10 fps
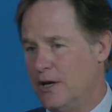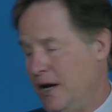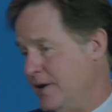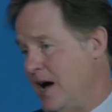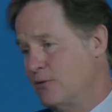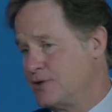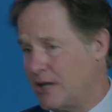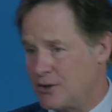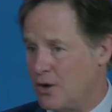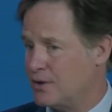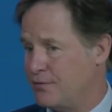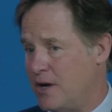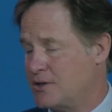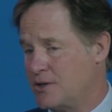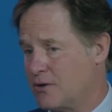and now TikTok, the
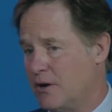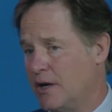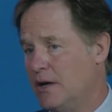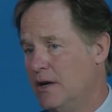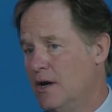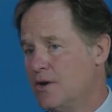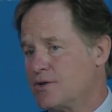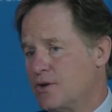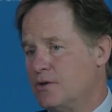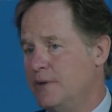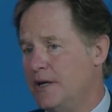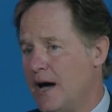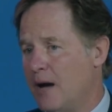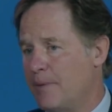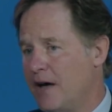fastest growing social media
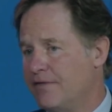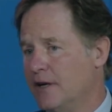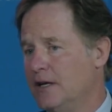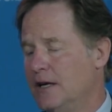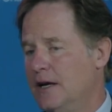mm-hmm. app ever.